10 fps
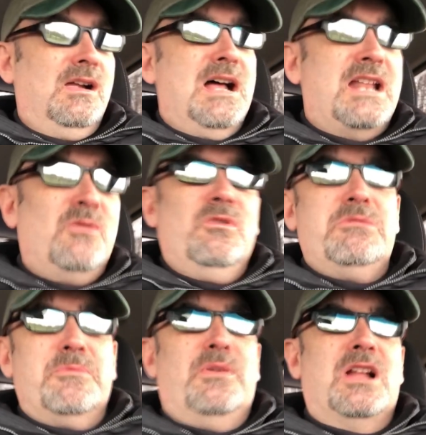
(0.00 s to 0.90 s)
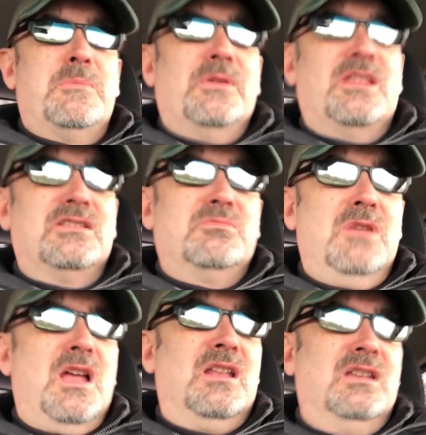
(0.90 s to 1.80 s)
How do women put up with us,
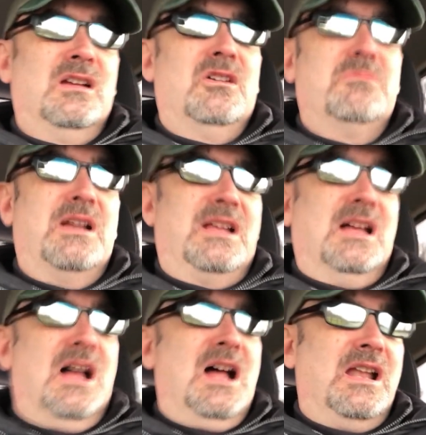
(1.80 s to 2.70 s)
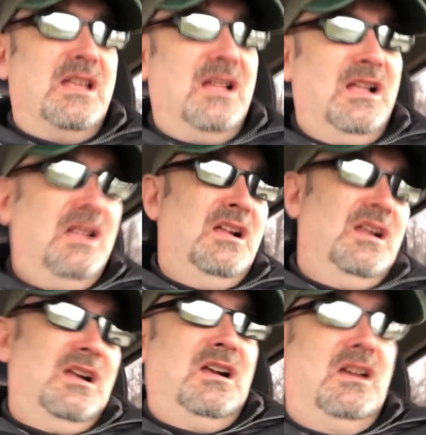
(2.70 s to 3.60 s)
man? Oh my God.
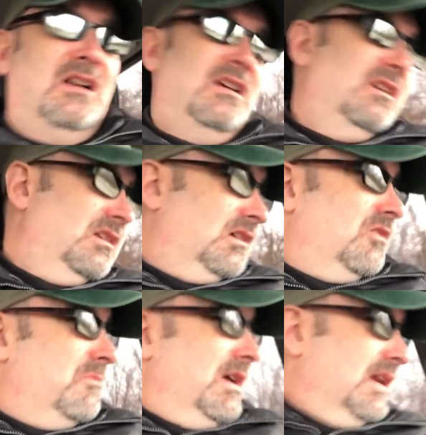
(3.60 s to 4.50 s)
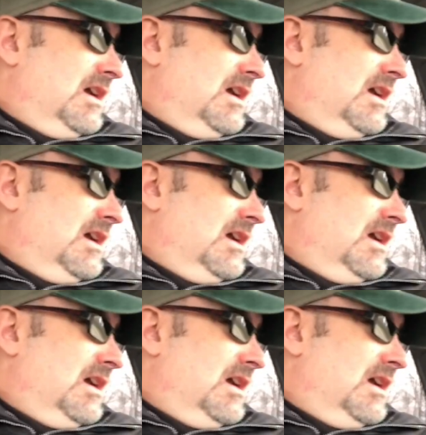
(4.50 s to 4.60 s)
Oh my